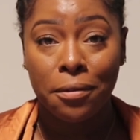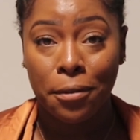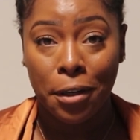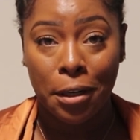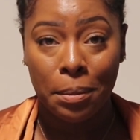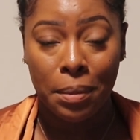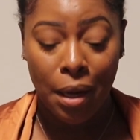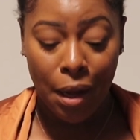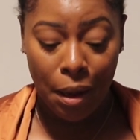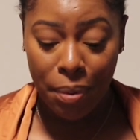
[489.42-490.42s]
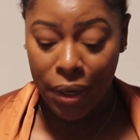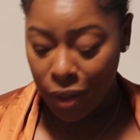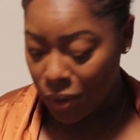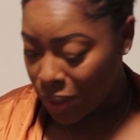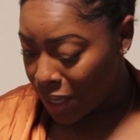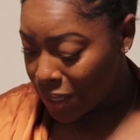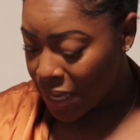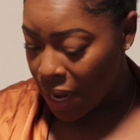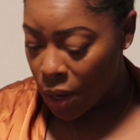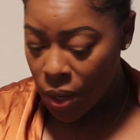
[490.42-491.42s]
from Pretty Little Things.
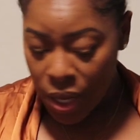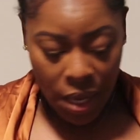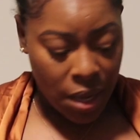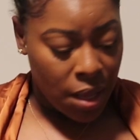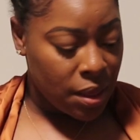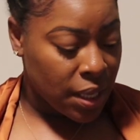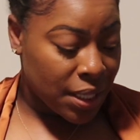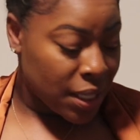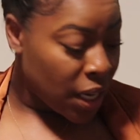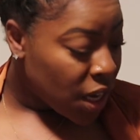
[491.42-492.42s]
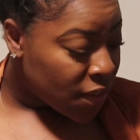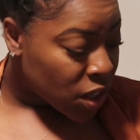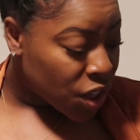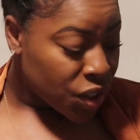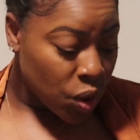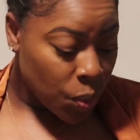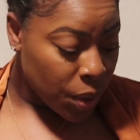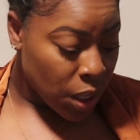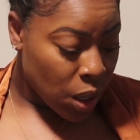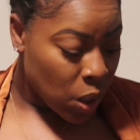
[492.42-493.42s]
Now, the sleeves are
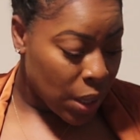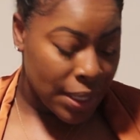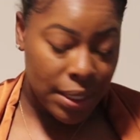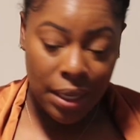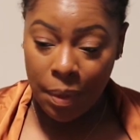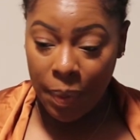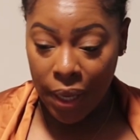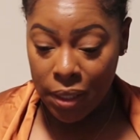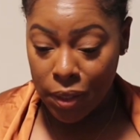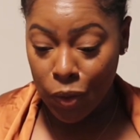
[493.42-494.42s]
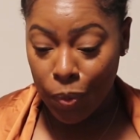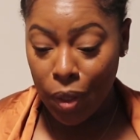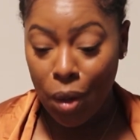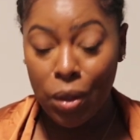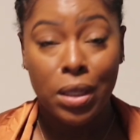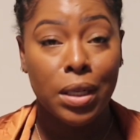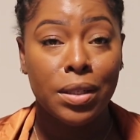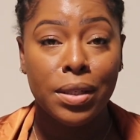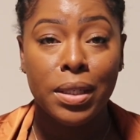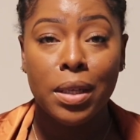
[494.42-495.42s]
super long. I said the pants are super long. The
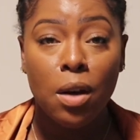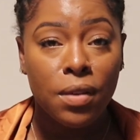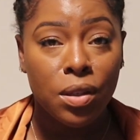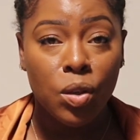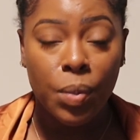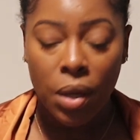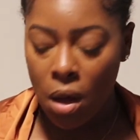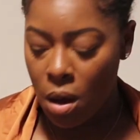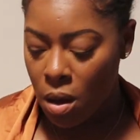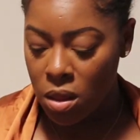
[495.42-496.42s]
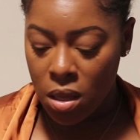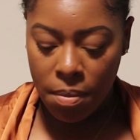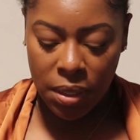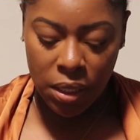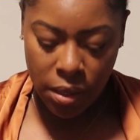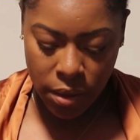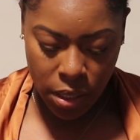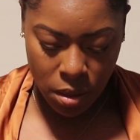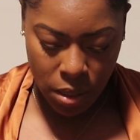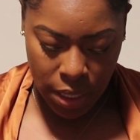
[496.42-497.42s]
duster itself is super long. The
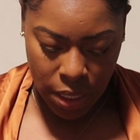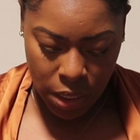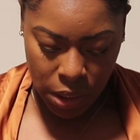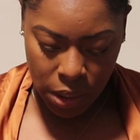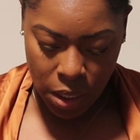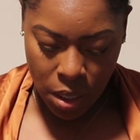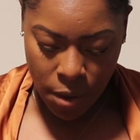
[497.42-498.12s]
material is,